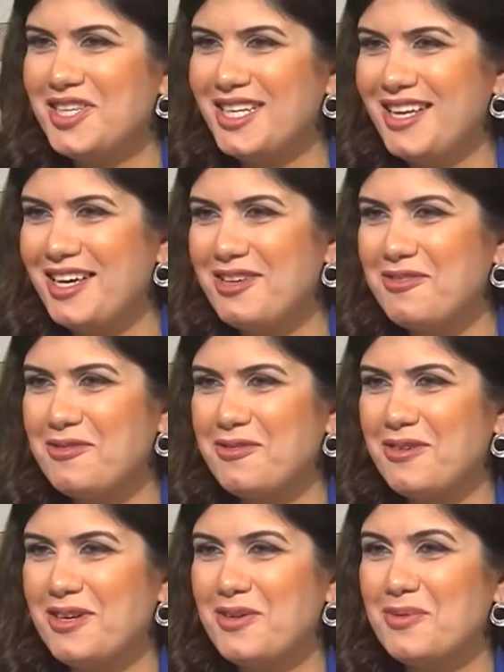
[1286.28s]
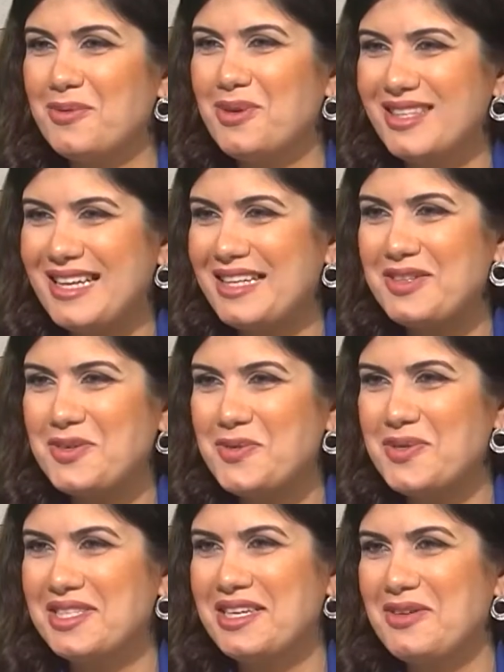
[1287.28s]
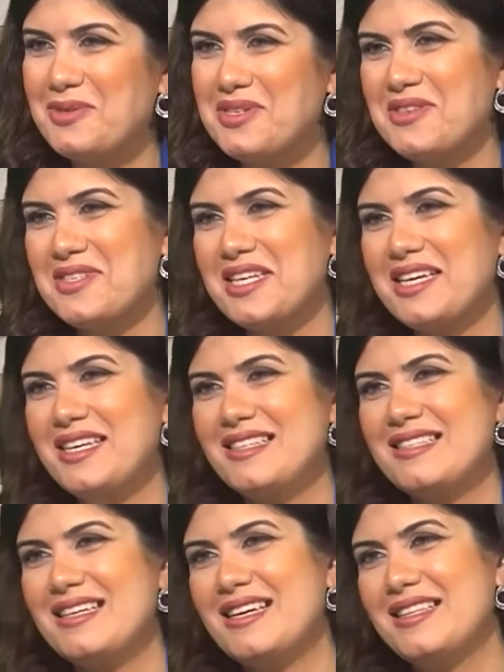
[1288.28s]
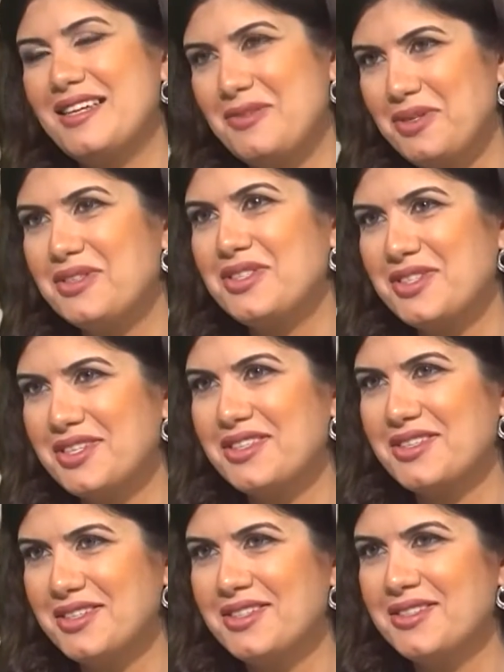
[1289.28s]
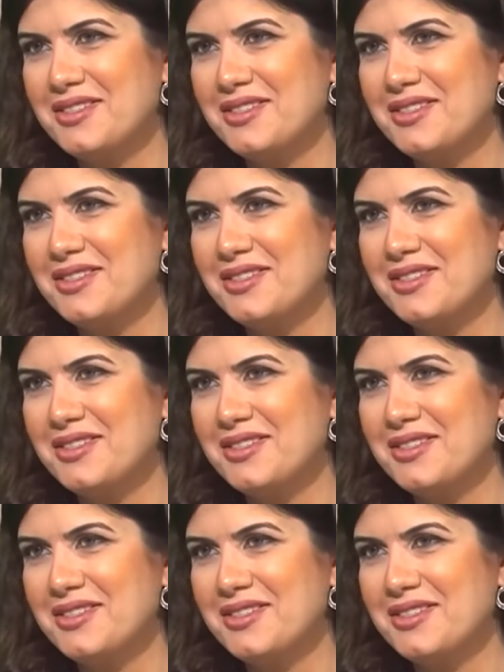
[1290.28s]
life that ruined our society and our children.